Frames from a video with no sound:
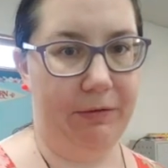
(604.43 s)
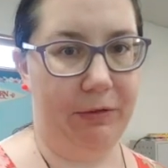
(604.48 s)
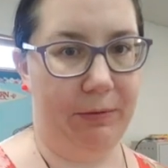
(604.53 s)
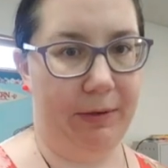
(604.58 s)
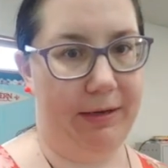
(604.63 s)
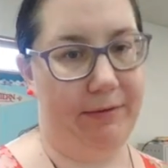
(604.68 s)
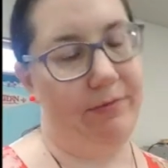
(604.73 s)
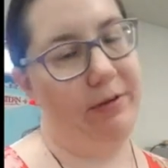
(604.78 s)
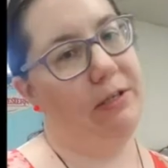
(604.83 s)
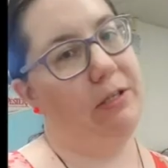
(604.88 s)
So
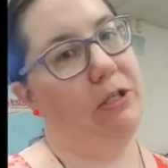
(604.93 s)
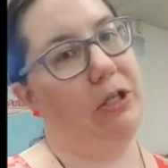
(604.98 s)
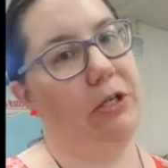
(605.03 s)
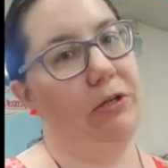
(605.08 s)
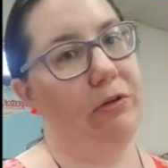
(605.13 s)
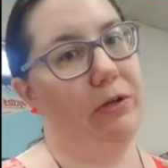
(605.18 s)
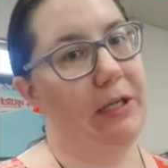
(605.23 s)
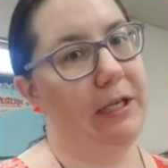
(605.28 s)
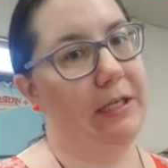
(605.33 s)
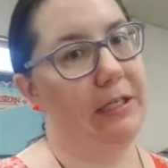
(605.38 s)
I have a
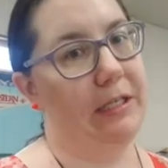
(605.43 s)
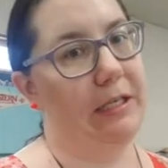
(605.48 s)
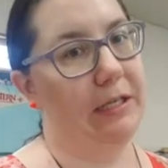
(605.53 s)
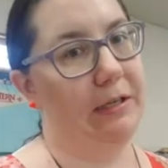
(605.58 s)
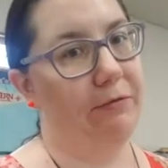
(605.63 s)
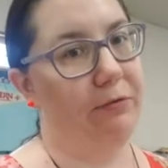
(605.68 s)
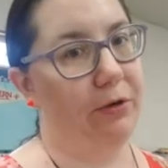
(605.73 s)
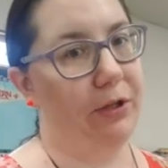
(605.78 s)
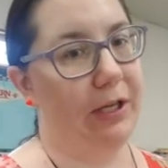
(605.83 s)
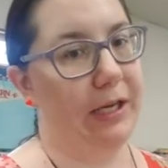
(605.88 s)
general
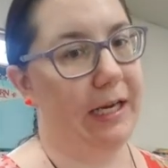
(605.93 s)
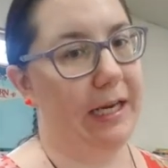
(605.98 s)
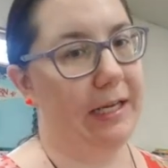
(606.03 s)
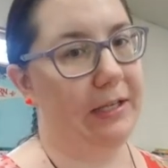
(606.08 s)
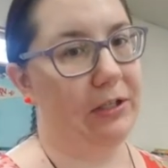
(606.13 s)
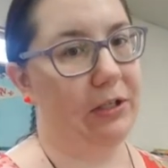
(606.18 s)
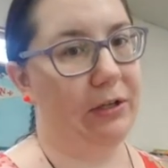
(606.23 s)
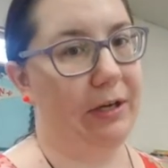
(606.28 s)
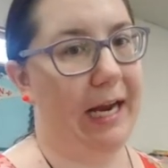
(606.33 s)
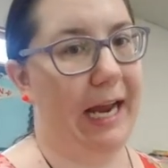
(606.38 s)
idea of where the
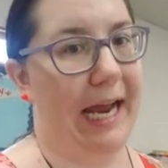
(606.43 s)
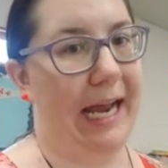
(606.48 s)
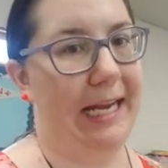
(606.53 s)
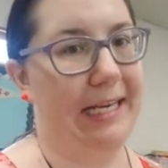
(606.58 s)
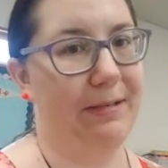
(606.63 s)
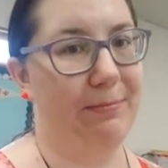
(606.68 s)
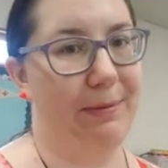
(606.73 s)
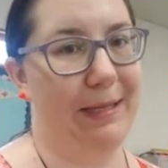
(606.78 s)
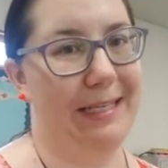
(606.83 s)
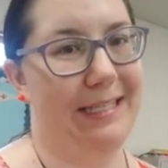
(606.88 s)
kids are
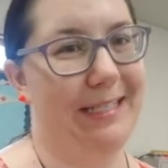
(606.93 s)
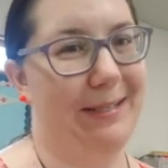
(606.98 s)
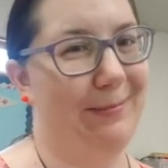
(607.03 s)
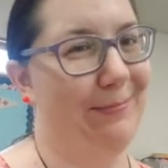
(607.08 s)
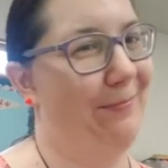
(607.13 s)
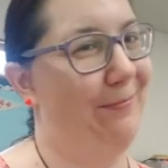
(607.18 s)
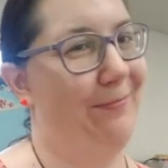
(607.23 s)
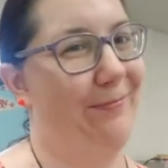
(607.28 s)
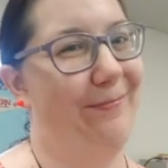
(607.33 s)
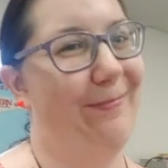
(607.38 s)
at, plus
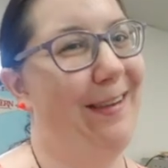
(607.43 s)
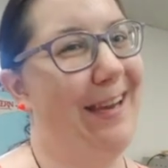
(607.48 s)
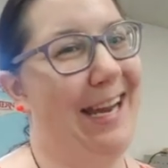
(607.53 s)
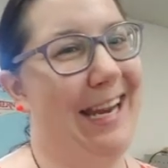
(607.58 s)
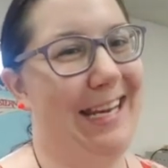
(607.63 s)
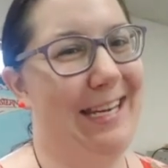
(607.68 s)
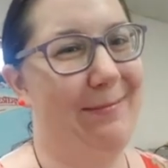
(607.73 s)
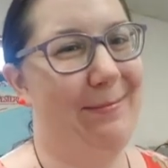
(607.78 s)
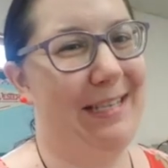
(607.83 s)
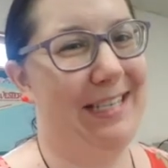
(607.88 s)
some
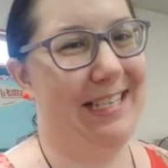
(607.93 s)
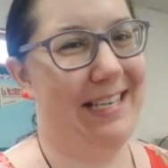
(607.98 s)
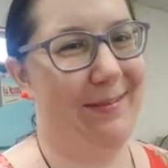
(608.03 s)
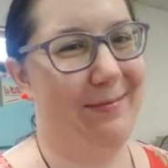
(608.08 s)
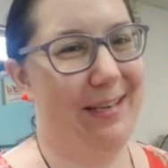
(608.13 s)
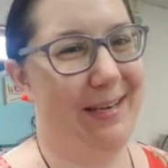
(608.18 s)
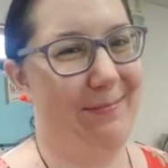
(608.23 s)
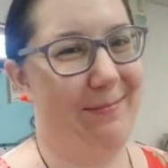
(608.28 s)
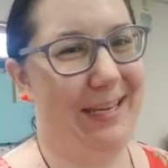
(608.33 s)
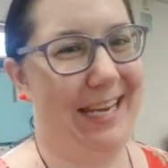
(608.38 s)
IEPs
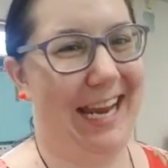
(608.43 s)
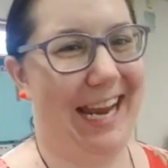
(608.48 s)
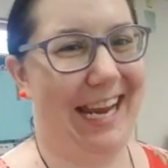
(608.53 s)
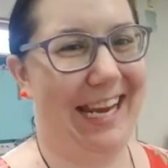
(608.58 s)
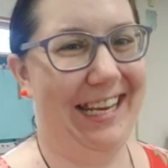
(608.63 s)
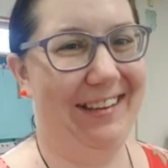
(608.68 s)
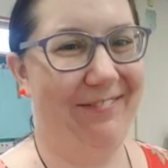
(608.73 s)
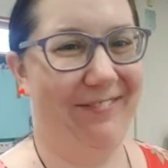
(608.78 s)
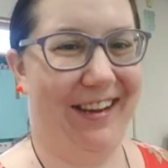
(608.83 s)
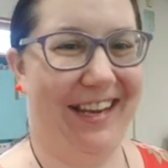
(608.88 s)
coming up.
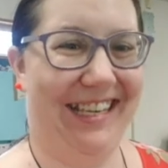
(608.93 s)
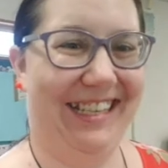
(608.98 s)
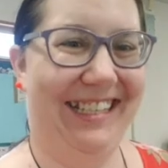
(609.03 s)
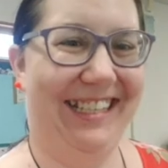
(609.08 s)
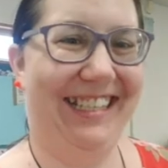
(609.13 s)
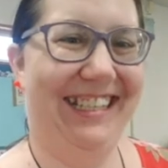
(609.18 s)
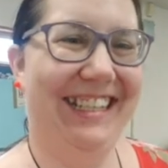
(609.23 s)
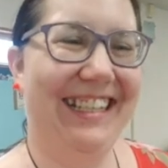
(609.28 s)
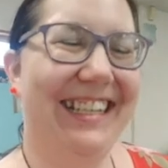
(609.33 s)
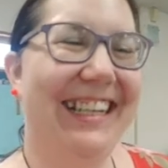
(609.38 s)
Yay,
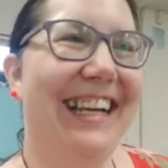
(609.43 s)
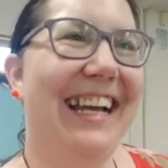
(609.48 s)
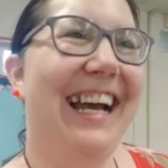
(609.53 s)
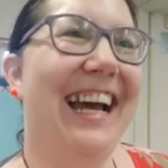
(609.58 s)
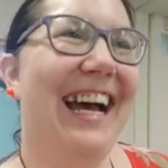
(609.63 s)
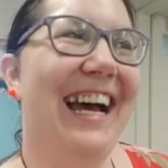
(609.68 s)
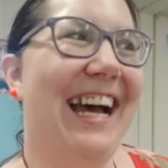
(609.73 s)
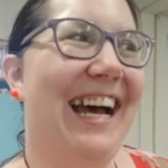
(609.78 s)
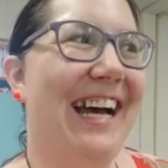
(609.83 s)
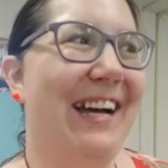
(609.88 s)
fun.
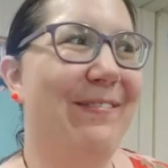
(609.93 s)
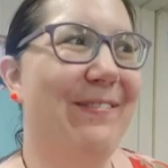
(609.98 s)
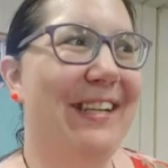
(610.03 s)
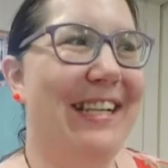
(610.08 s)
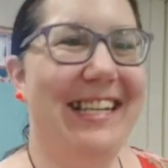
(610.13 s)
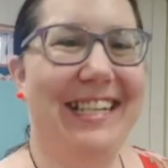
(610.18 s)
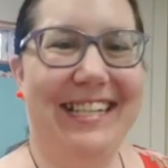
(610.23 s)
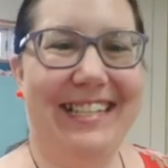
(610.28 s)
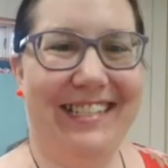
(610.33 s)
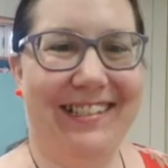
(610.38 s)

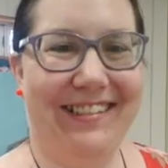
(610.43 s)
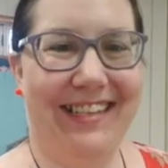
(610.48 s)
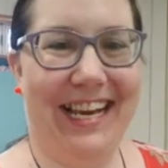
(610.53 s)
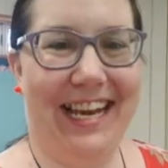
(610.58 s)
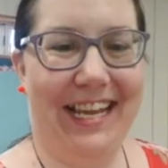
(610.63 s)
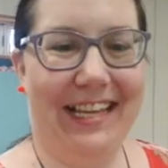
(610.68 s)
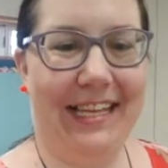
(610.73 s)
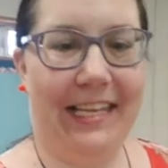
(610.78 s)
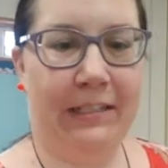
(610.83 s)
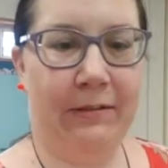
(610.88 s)
So
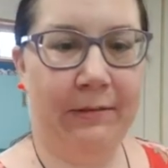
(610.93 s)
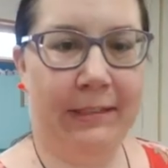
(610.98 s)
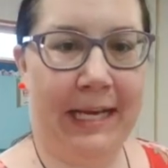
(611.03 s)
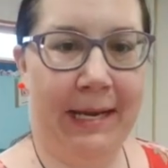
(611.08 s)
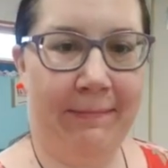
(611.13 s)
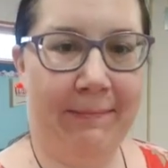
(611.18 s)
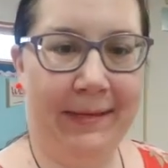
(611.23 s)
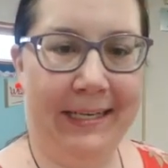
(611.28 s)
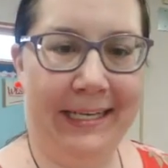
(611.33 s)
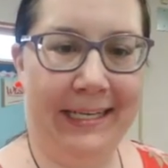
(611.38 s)
yeah, that's what's
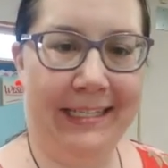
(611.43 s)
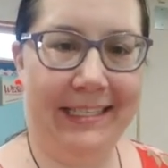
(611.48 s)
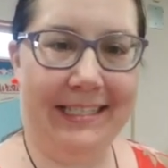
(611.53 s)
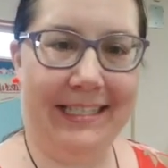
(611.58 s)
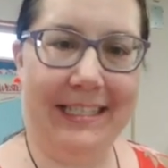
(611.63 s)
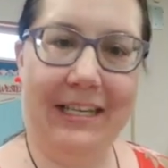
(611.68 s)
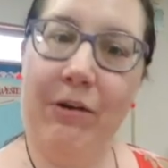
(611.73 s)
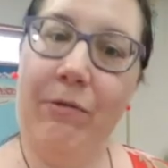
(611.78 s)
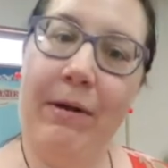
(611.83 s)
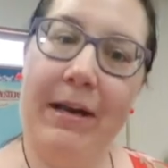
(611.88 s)
happening.
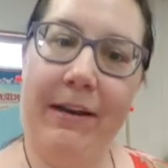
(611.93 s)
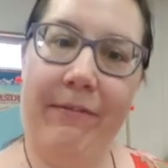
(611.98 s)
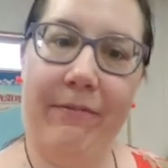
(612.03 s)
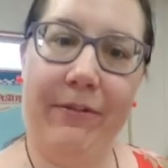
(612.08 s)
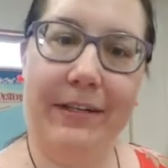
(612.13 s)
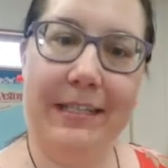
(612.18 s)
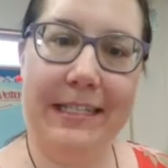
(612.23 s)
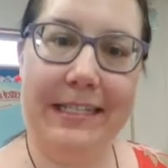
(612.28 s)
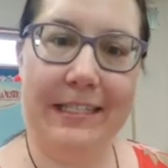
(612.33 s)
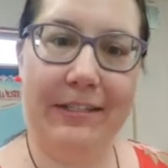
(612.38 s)
Still waiting
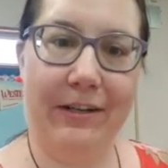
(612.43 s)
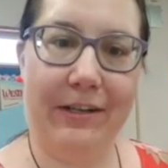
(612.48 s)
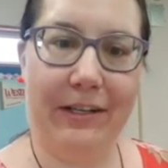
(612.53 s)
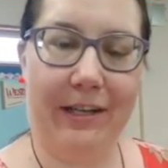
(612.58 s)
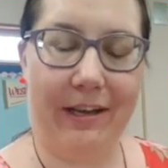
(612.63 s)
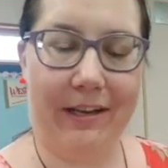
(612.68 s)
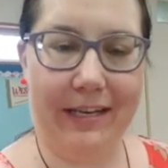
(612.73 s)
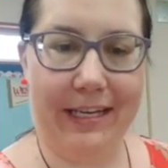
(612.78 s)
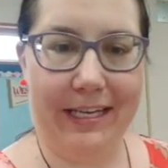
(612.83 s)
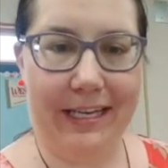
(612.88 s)
for district
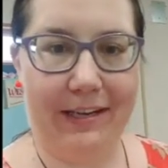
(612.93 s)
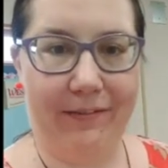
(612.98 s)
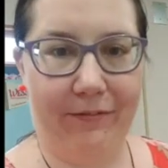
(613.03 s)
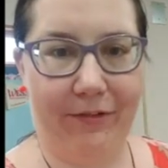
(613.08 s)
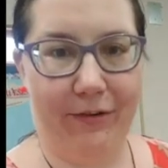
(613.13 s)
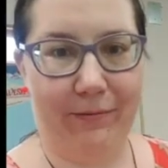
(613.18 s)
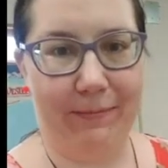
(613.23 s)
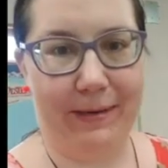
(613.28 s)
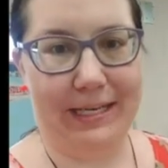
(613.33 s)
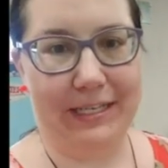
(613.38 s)
login
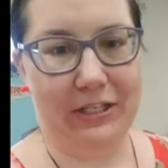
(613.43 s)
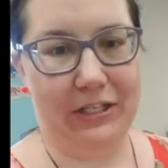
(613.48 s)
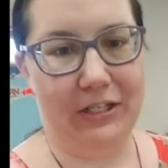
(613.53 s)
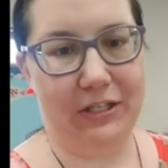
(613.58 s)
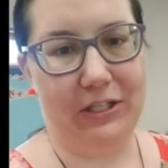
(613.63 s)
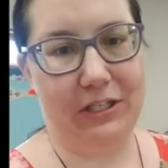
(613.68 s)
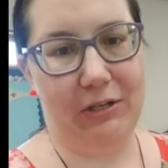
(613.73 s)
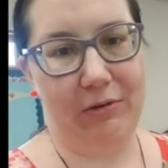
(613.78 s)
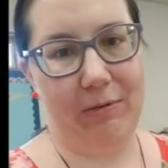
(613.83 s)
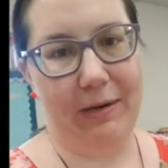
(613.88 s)
information,
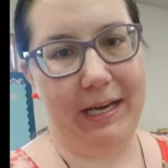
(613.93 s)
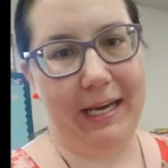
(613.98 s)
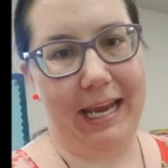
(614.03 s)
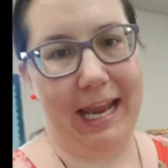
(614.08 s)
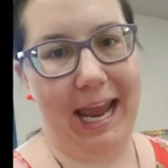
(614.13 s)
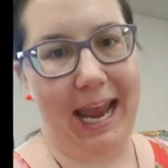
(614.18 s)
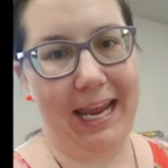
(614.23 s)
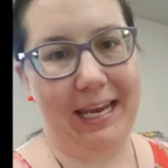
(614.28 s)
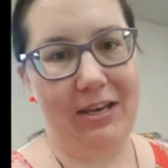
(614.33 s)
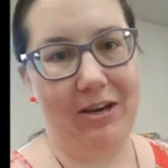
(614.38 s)
so I
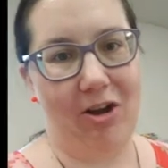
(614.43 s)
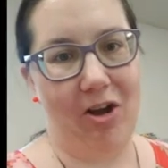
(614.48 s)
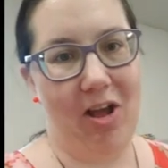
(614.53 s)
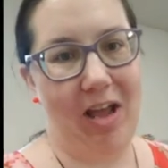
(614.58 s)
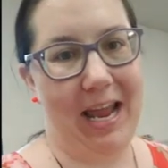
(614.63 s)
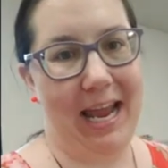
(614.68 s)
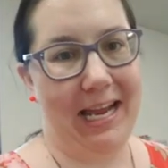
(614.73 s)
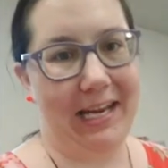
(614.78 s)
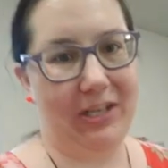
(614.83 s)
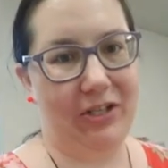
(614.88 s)

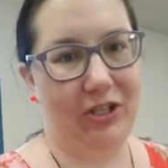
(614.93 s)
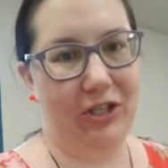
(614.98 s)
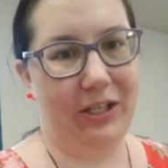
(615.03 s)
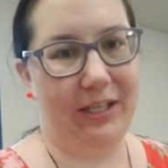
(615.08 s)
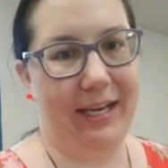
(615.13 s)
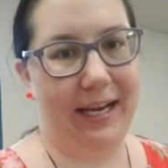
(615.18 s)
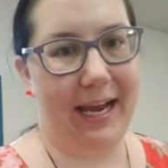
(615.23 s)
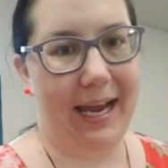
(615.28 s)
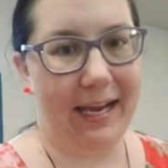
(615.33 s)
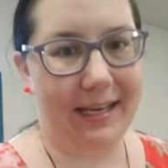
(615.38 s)
cannot
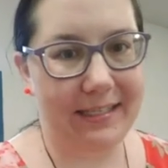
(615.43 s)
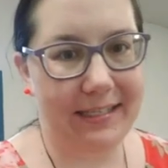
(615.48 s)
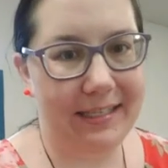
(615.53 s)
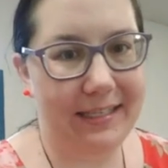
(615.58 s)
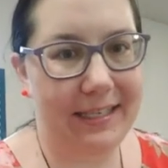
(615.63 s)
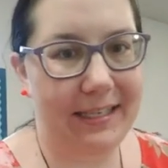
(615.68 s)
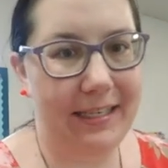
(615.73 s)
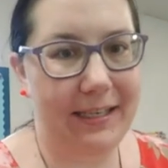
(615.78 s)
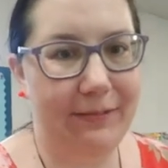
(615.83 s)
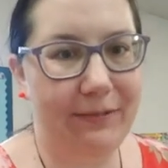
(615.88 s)
actually
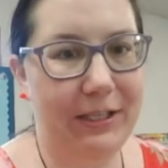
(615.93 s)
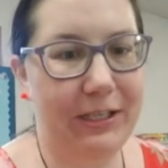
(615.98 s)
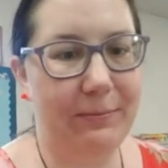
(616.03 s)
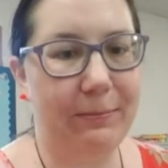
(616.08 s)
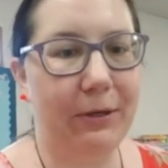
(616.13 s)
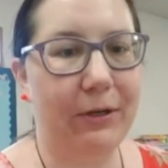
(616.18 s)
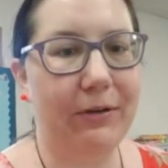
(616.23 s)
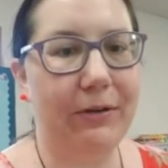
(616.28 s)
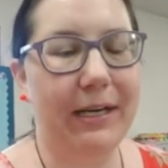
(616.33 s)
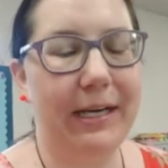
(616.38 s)
access any of these
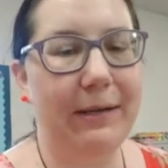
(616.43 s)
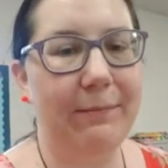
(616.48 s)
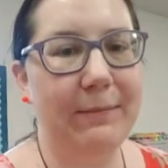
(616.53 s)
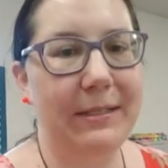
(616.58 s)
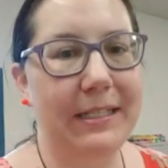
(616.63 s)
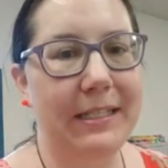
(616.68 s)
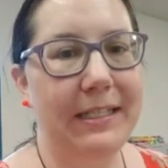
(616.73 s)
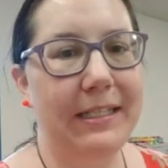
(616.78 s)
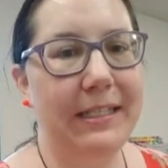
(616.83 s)
programs.